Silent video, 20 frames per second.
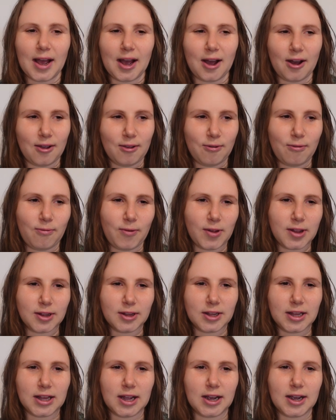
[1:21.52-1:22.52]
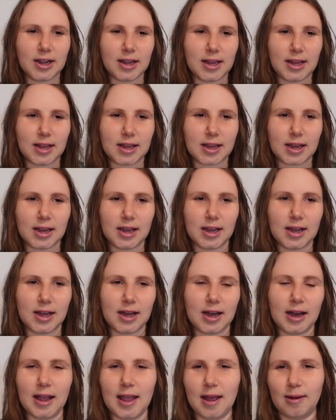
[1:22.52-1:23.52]
I feel like
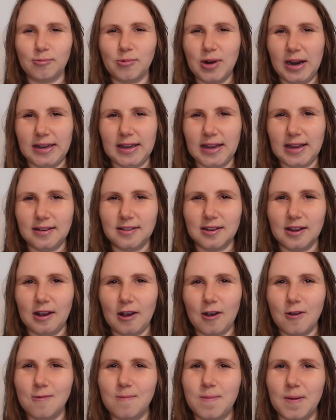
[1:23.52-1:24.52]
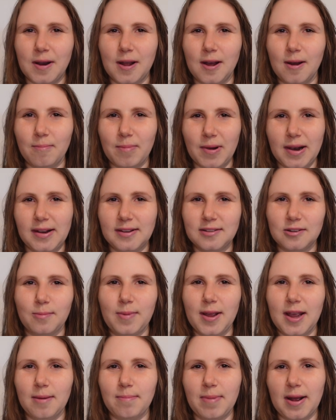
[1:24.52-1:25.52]
I am ready to open up a little
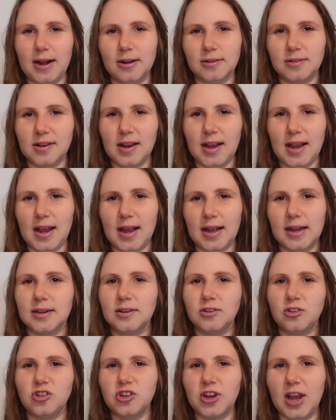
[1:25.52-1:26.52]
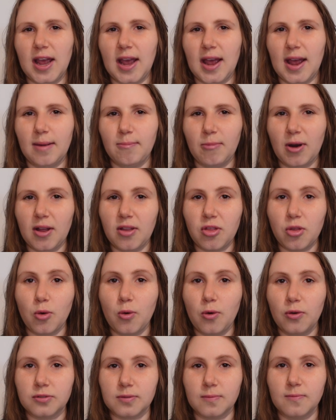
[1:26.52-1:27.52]
bit about it and share my
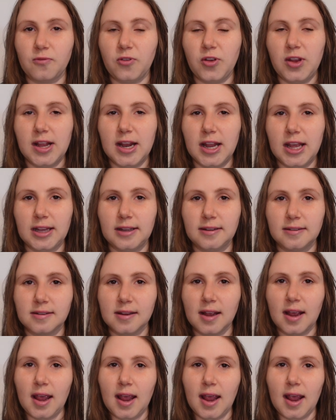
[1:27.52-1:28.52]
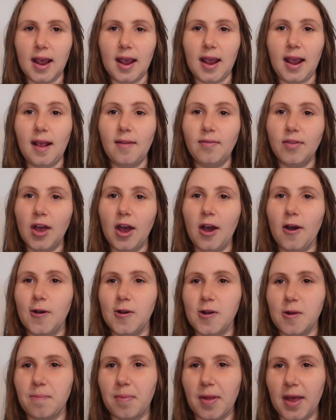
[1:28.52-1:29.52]
thoughts and feelings, in the
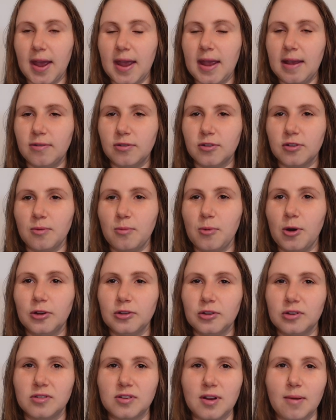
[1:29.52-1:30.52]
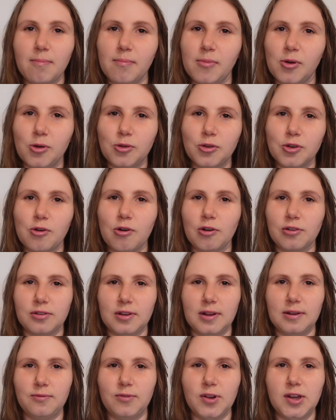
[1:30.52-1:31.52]
hope that if someone stumbles across
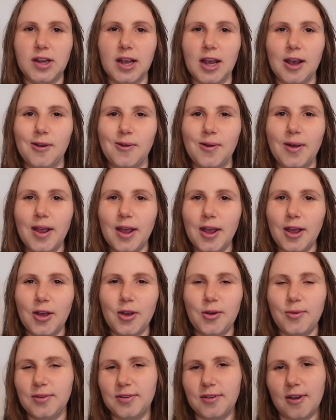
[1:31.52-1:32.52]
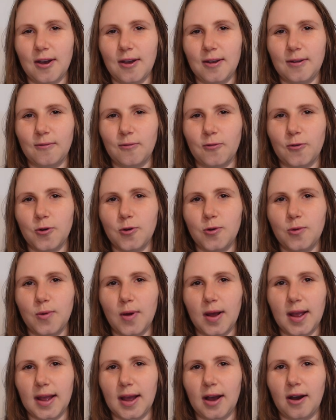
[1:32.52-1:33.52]
this video who is going through
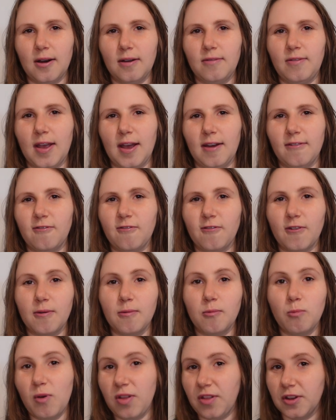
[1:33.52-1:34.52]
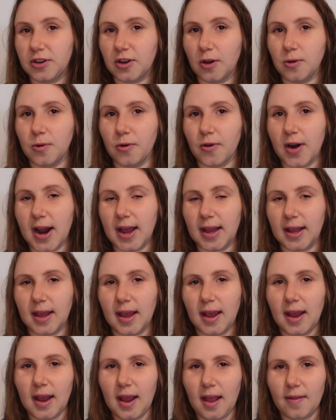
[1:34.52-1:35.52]
IVF with a donor egg,
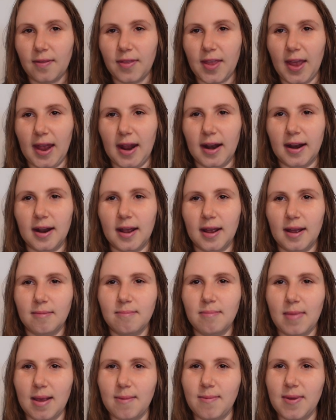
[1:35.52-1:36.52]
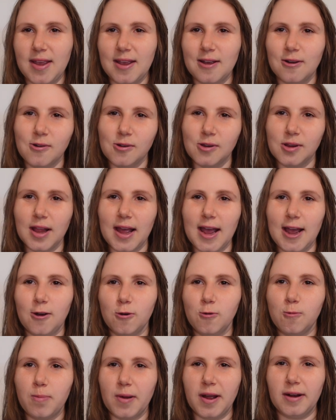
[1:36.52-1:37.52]
then maybe it'll
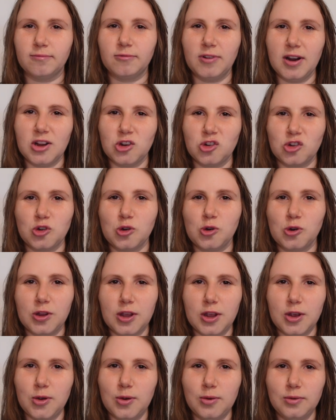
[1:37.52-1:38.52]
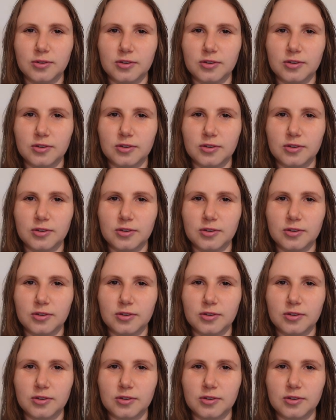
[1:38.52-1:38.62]
help and reassure you.